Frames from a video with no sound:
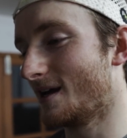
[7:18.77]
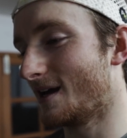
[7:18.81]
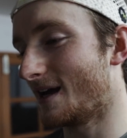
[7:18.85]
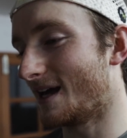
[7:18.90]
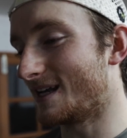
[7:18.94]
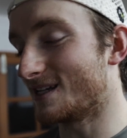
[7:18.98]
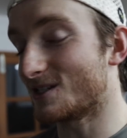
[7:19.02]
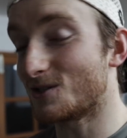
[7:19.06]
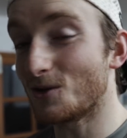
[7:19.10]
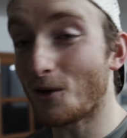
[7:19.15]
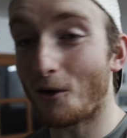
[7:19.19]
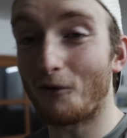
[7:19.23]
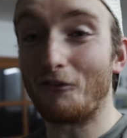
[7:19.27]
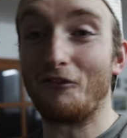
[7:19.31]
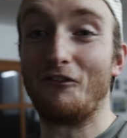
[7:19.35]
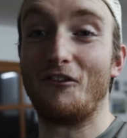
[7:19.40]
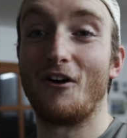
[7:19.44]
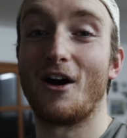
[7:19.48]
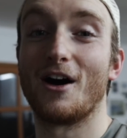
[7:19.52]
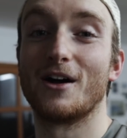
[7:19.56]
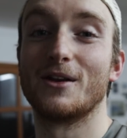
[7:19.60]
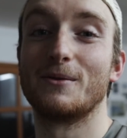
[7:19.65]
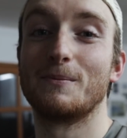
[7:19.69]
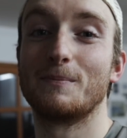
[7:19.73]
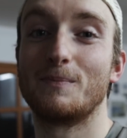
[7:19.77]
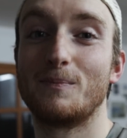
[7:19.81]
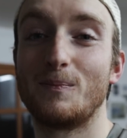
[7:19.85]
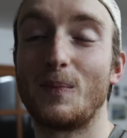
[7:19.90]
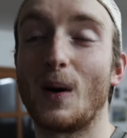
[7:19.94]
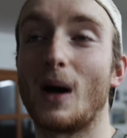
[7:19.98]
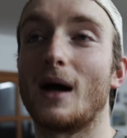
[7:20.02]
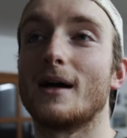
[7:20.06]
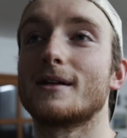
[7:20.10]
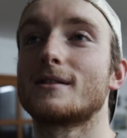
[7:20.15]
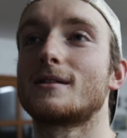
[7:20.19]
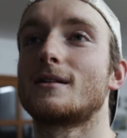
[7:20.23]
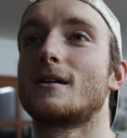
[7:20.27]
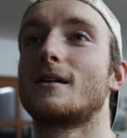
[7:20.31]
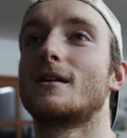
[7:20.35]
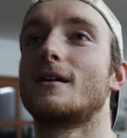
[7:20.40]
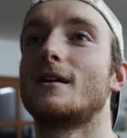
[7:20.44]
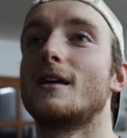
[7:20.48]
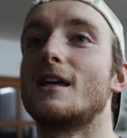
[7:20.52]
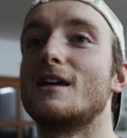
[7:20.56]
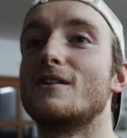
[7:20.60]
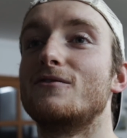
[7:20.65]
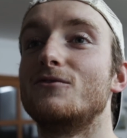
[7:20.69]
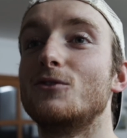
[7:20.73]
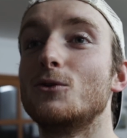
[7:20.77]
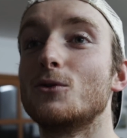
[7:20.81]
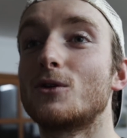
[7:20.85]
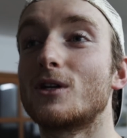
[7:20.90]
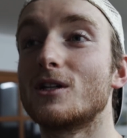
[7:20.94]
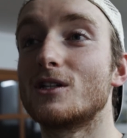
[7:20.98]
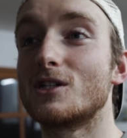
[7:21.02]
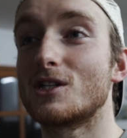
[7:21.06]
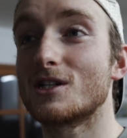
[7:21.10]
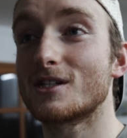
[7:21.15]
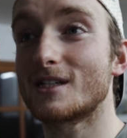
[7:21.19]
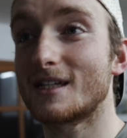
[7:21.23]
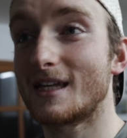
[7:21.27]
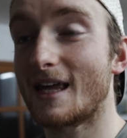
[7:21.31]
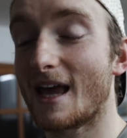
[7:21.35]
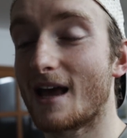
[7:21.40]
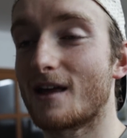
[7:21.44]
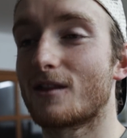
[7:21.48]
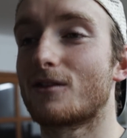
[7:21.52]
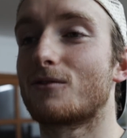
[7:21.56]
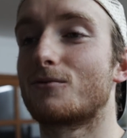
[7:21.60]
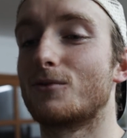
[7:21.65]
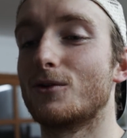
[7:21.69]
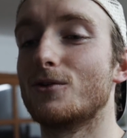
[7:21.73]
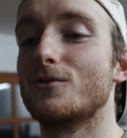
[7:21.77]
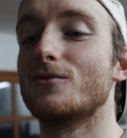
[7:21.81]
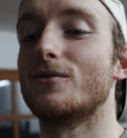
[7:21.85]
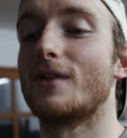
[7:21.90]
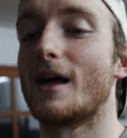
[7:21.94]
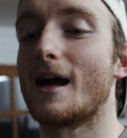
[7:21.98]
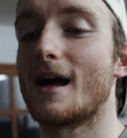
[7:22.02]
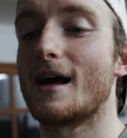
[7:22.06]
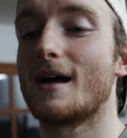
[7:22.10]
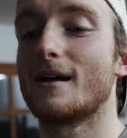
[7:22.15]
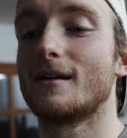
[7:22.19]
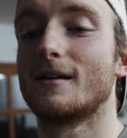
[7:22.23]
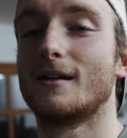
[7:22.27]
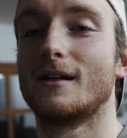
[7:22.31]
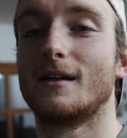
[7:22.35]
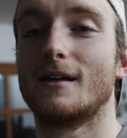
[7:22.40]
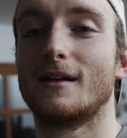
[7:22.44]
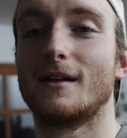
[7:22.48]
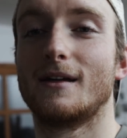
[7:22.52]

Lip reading: And it's not fun. But if you can just get through that,